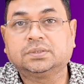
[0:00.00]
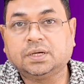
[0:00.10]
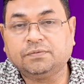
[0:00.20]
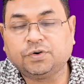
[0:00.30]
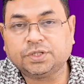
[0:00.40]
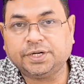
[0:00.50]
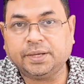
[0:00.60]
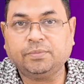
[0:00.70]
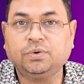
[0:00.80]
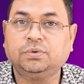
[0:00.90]
come for the
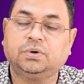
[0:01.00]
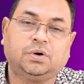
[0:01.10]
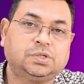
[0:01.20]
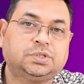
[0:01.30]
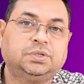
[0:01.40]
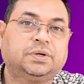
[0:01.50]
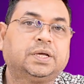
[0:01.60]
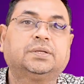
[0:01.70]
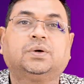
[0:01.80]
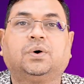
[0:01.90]
demo, also you
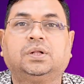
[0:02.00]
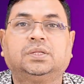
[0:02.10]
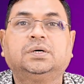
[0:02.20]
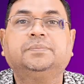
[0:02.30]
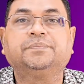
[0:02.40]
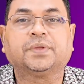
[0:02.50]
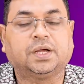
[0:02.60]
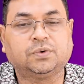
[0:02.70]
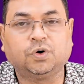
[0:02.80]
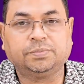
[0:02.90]
can call the
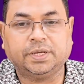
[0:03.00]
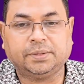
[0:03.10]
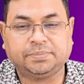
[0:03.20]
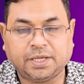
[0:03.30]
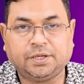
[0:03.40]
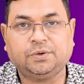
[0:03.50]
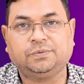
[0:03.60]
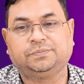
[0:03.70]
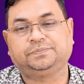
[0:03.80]
Uncodemy. Thank you.